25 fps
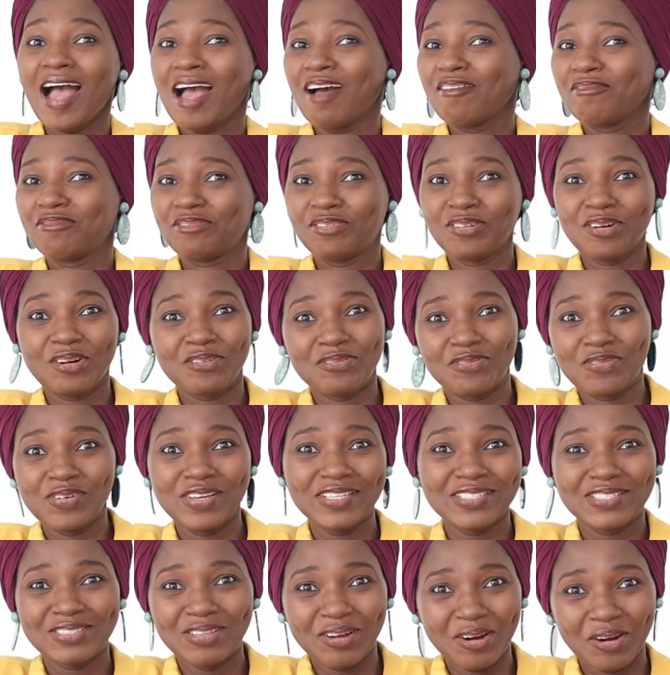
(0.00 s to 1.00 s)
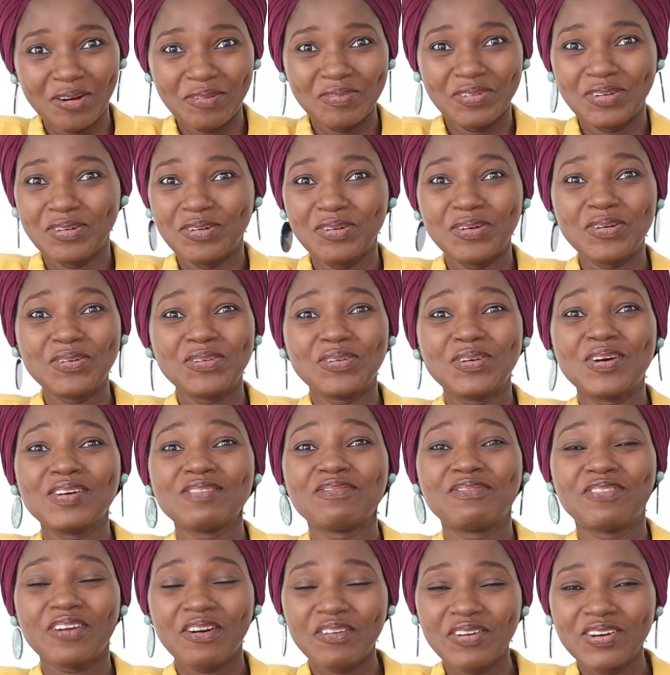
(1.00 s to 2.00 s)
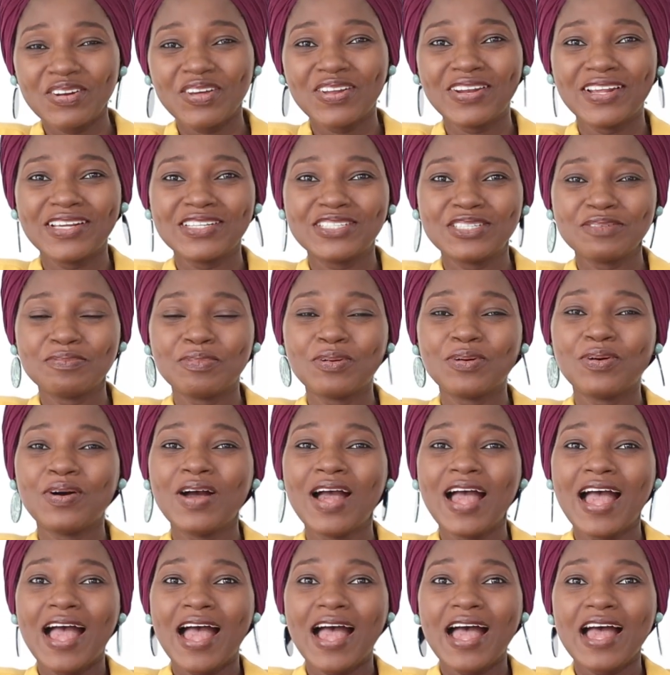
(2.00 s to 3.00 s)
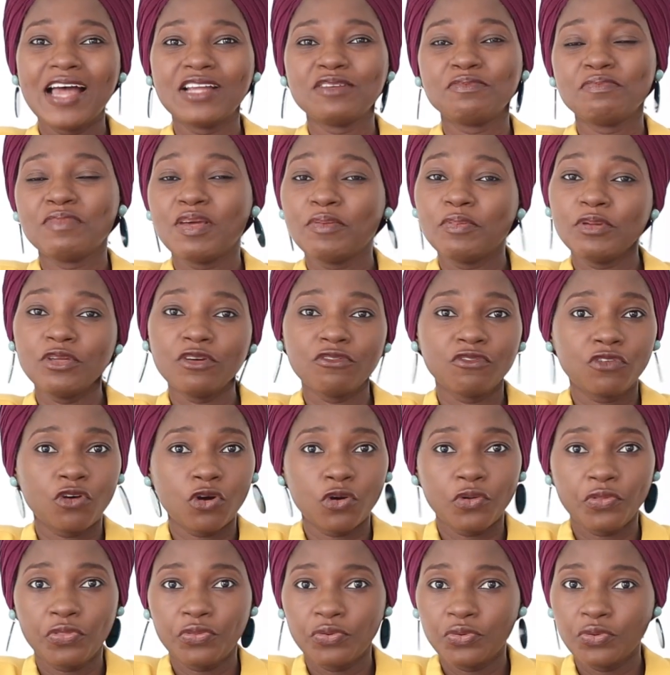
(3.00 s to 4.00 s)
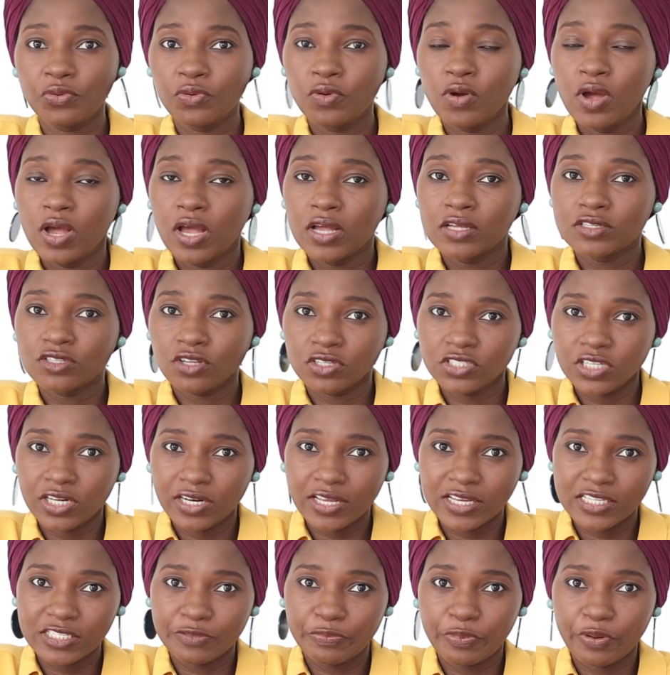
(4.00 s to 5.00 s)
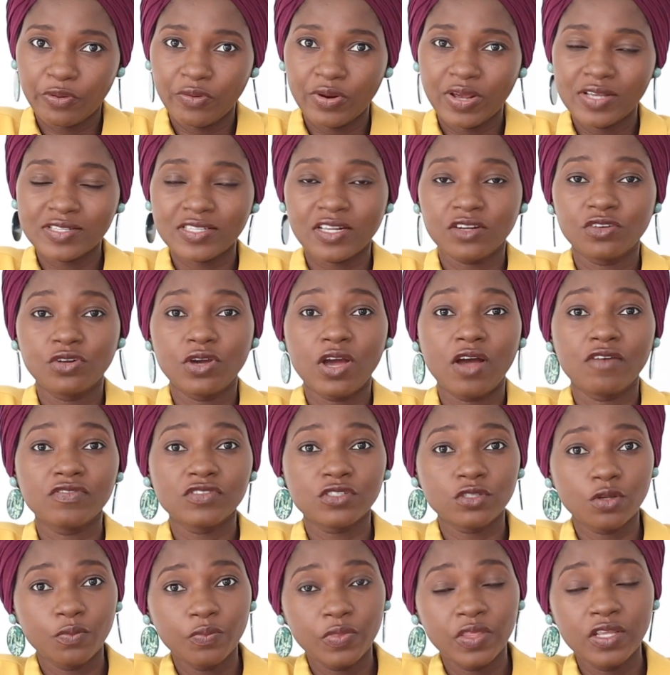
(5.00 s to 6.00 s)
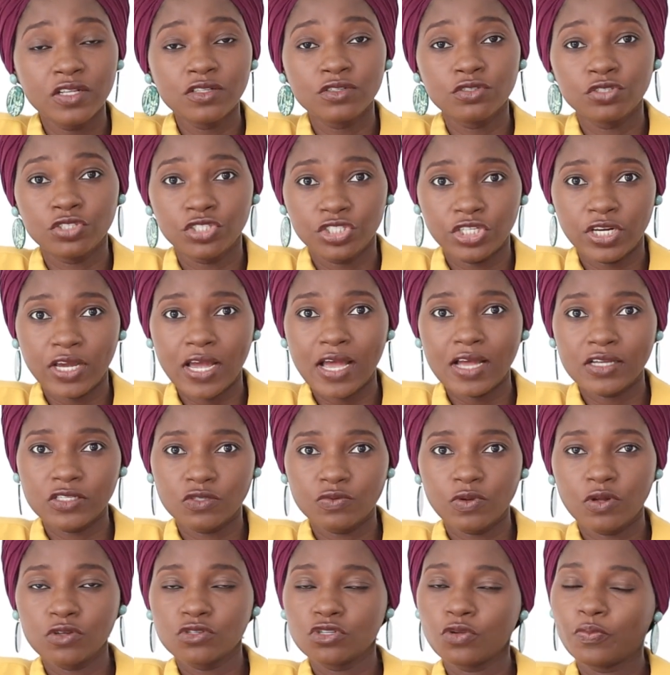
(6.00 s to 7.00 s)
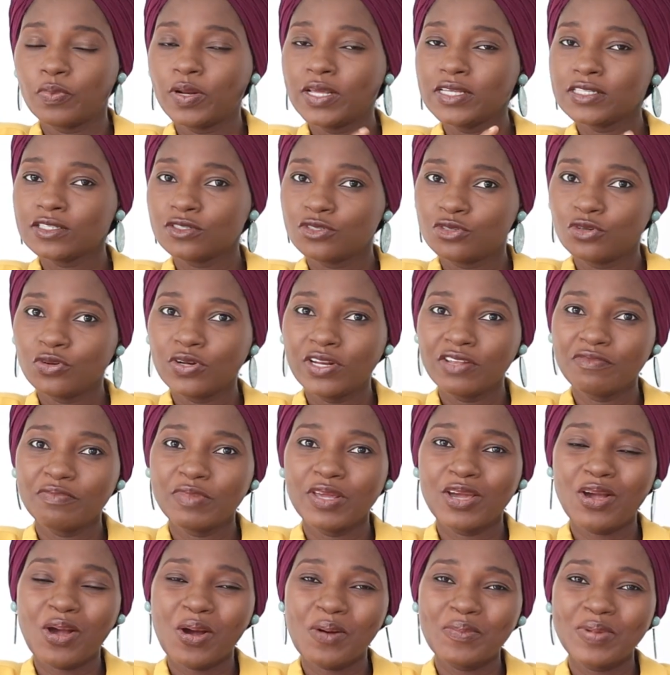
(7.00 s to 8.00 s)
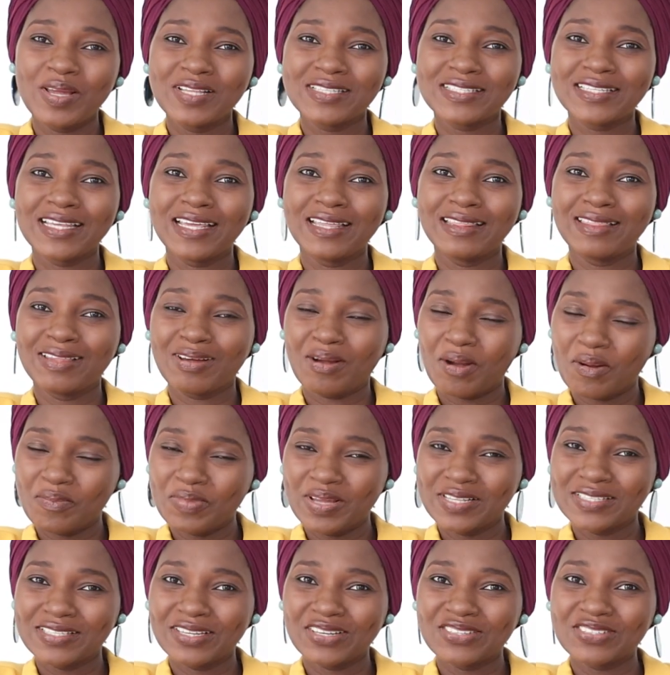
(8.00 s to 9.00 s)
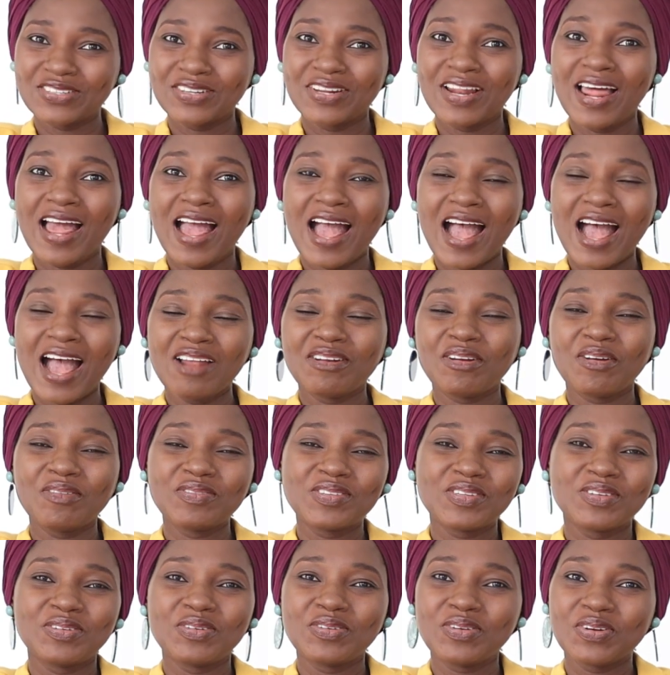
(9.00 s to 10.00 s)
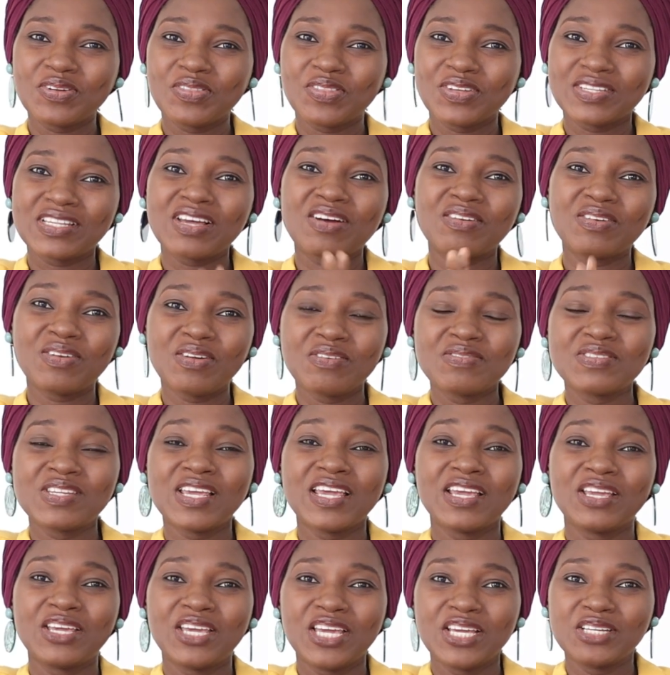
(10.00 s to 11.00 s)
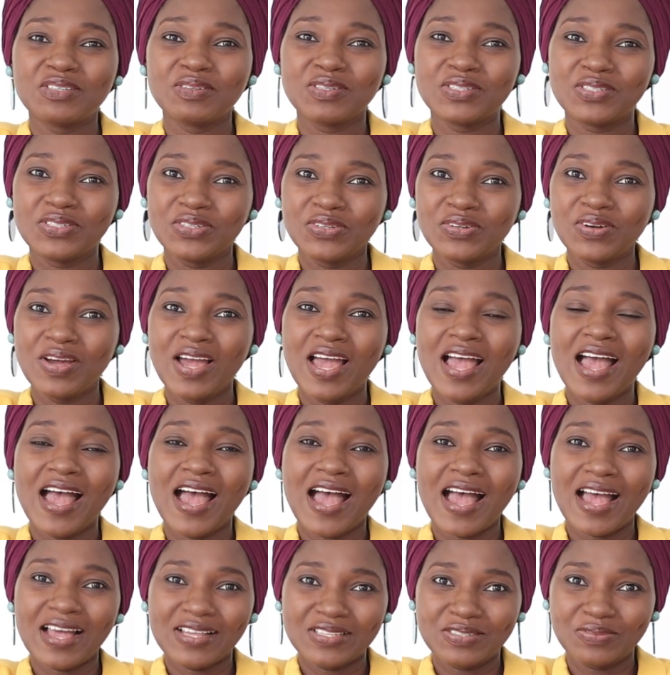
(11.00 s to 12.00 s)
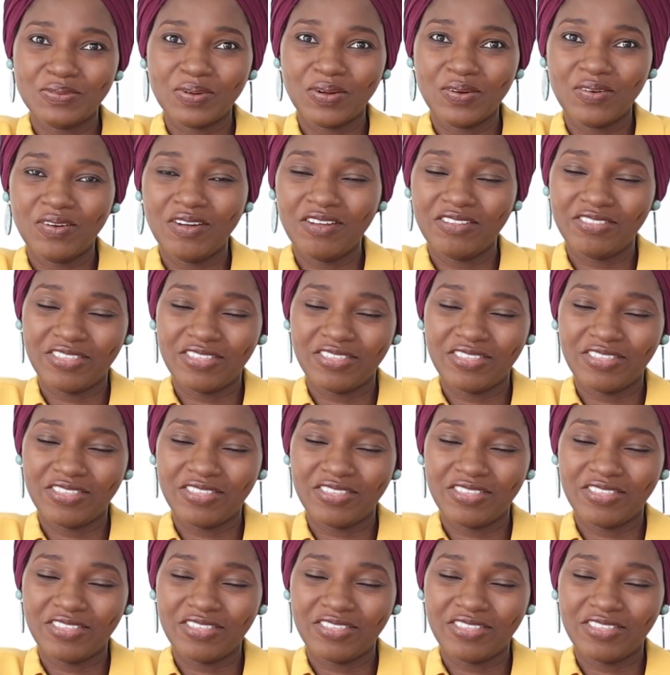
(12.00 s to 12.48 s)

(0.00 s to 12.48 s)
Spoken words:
are full of wisdom, you are very knowledgeable, and maybe you've gone through such an experience and you have something to share as well. So please do leave me a comment in the comment section. I'd love to know your thoughts. I'd love to engage with you as well.